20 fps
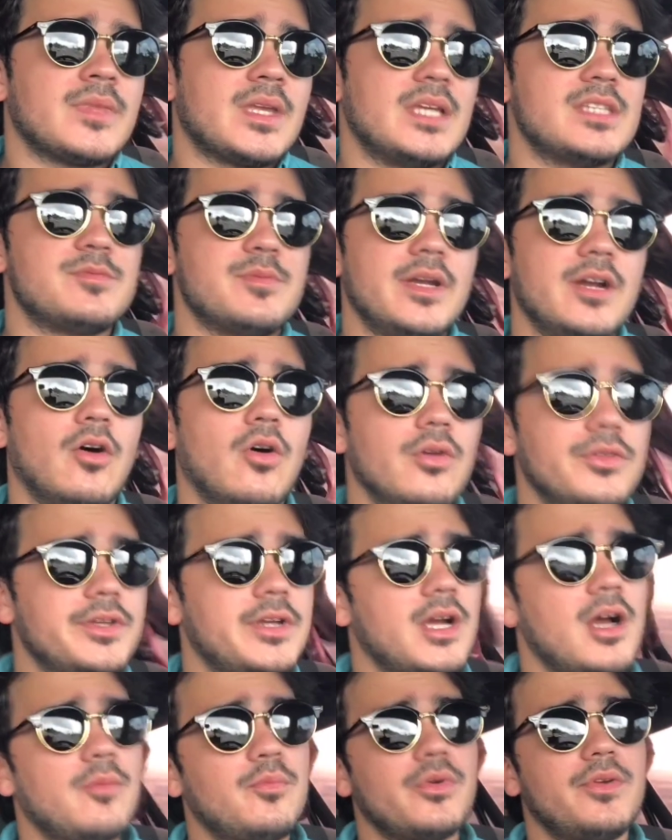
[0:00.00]
It's been
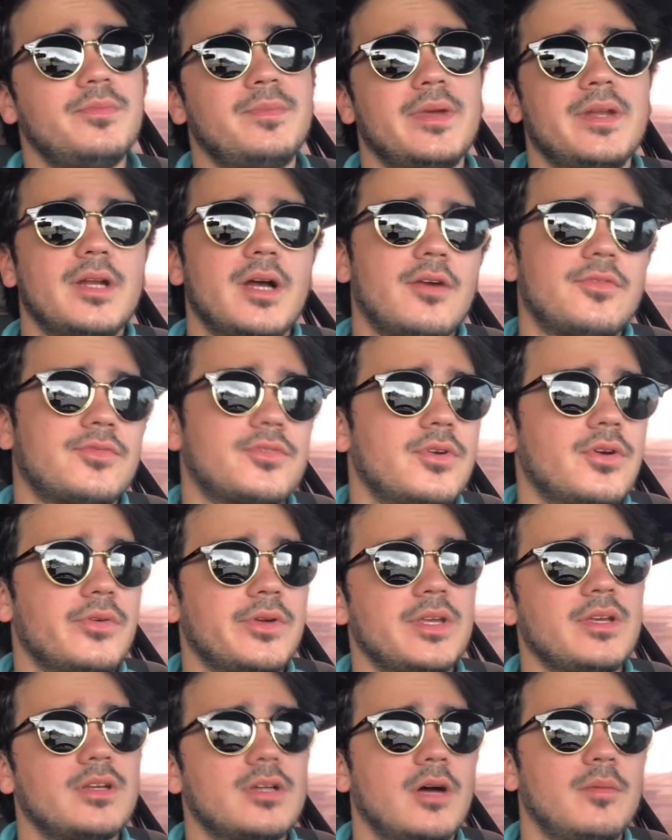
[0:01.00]
holding up. We've been
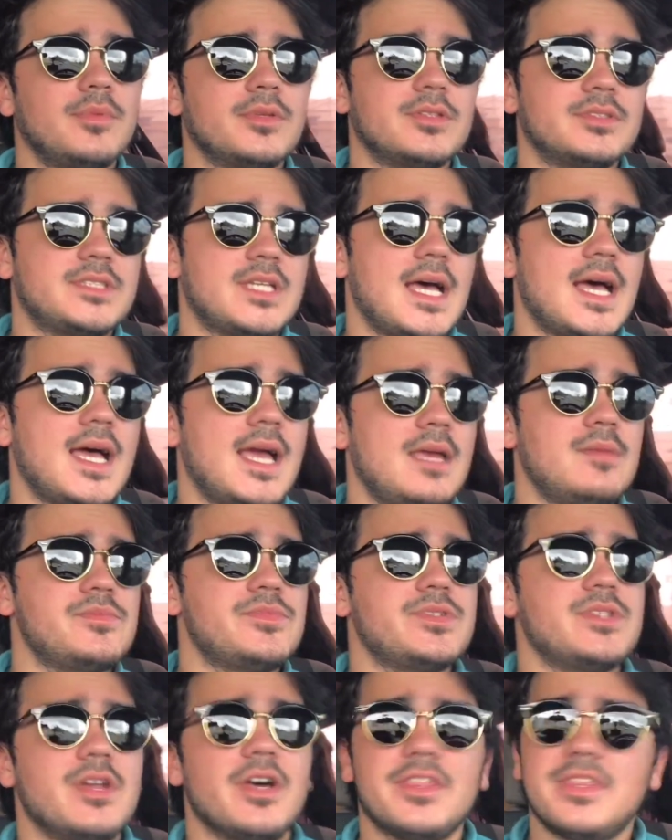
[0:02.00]
off-roading a couple of
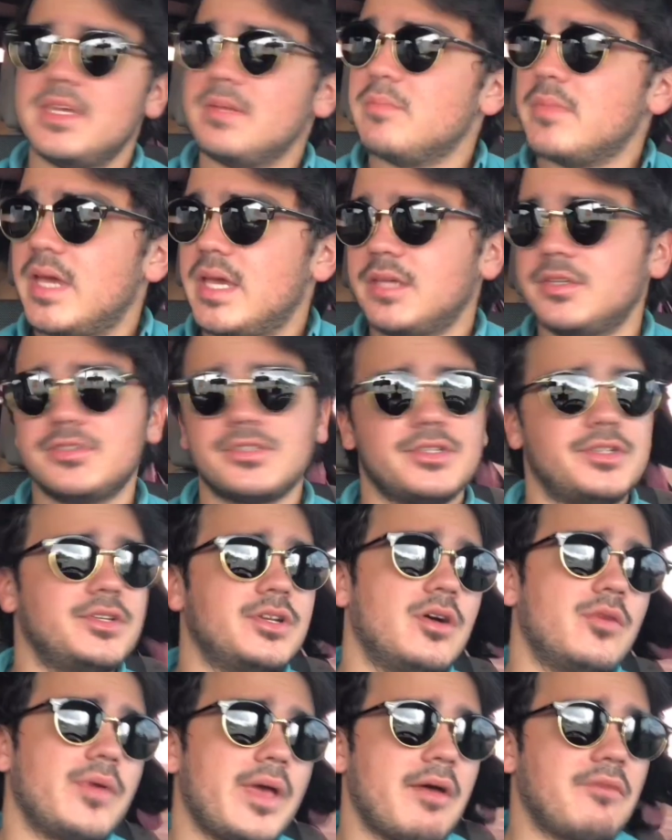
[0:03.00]
times. Nothing major,
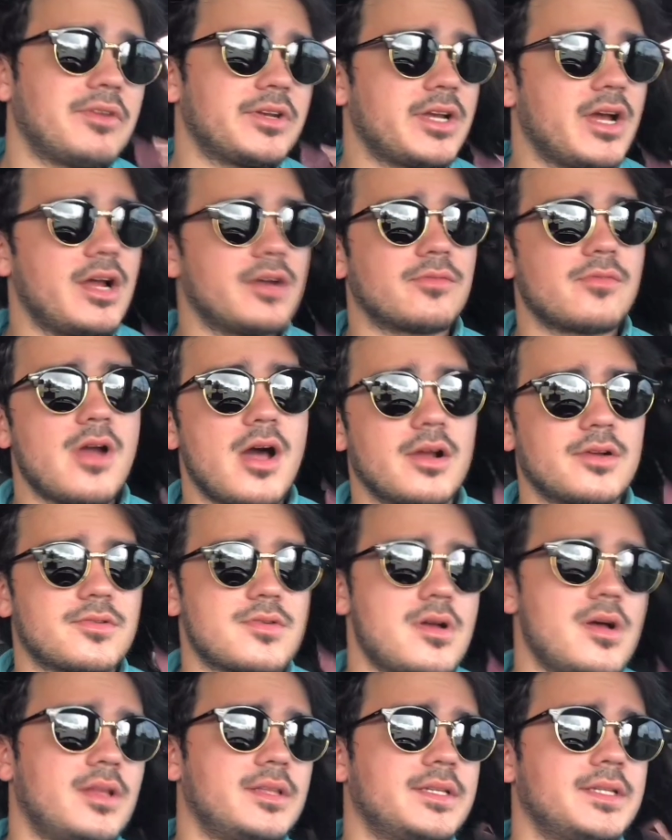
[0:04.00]
we haven't gone rock
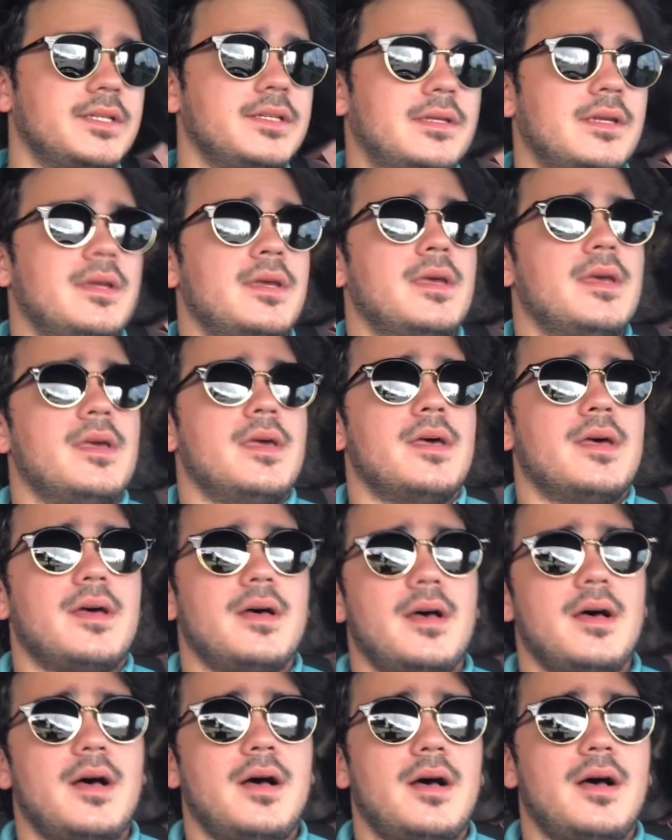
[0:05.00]
crawling.
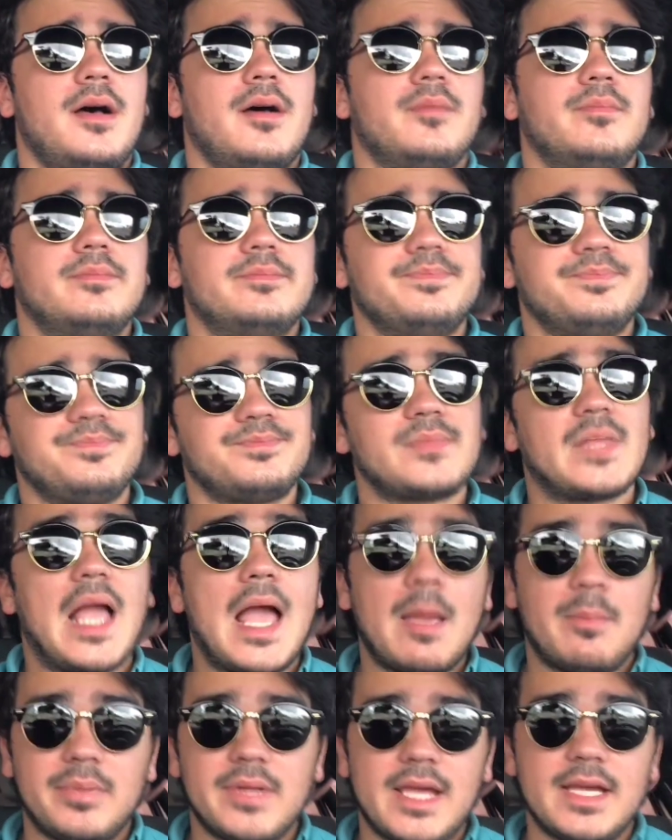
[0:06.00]

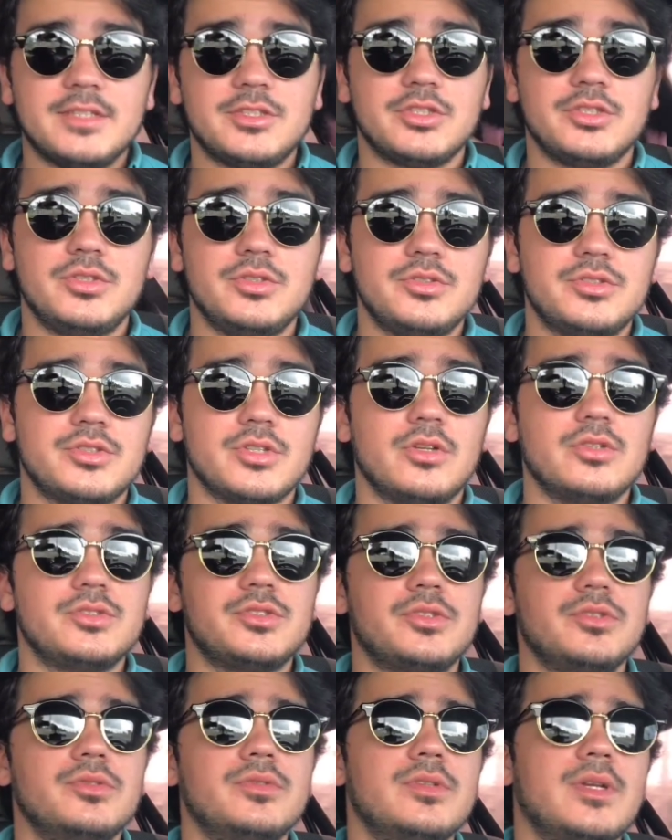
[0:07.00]
I plan to do so
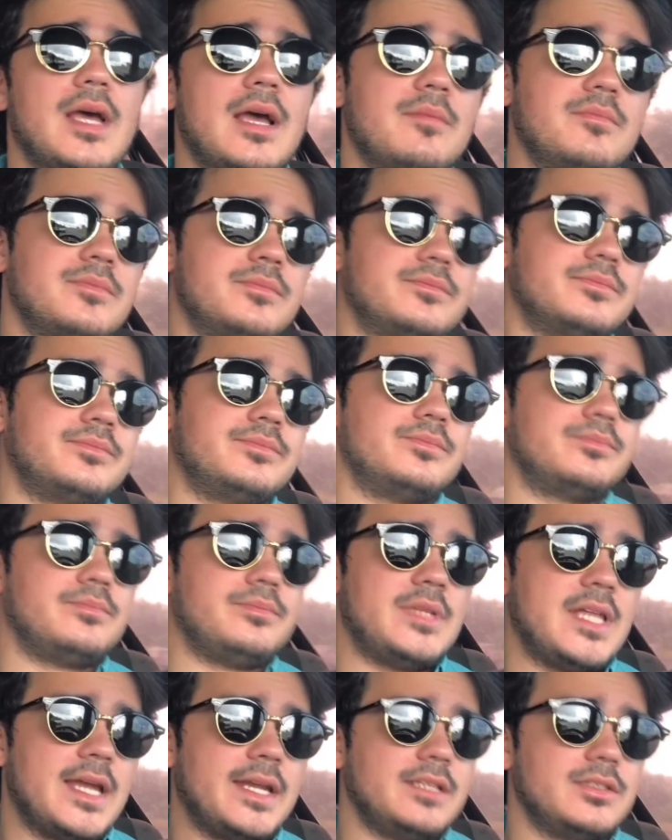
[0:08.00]
soon. I'm
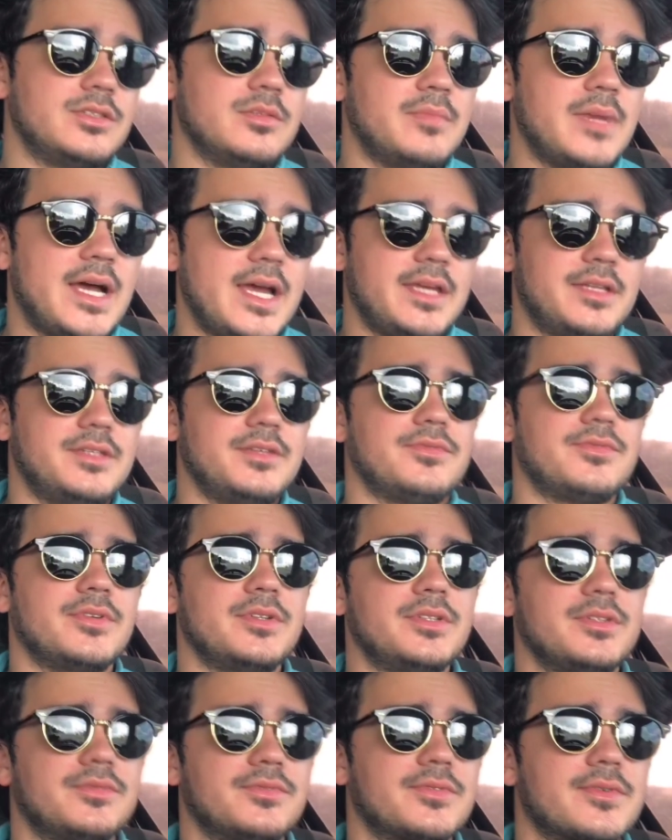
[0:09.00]
planning to buy a
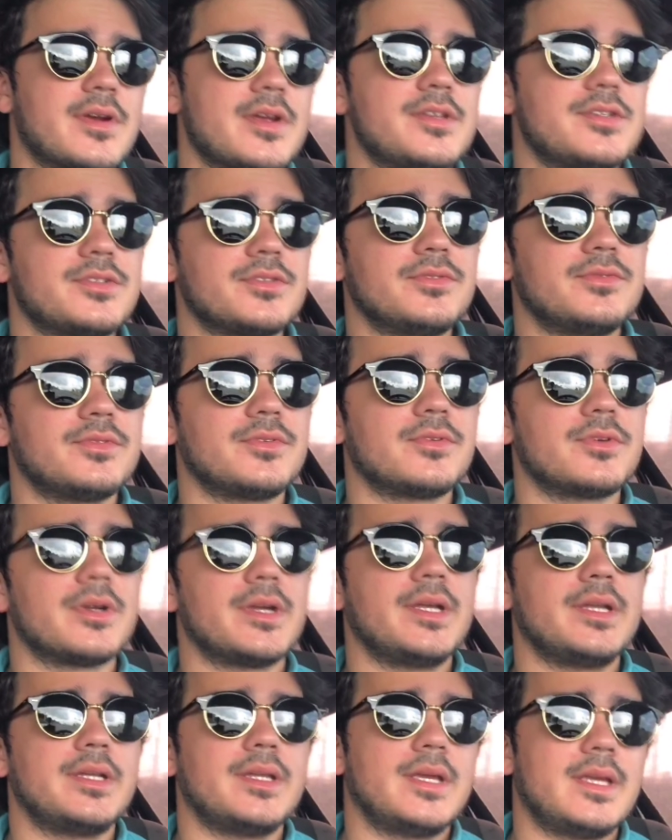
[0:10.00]
different differential for
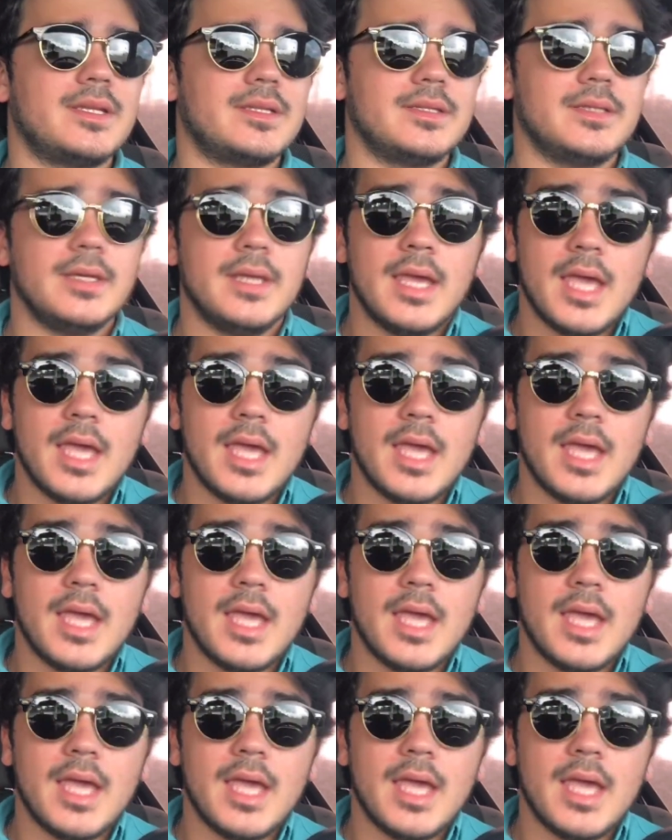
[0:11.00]
it and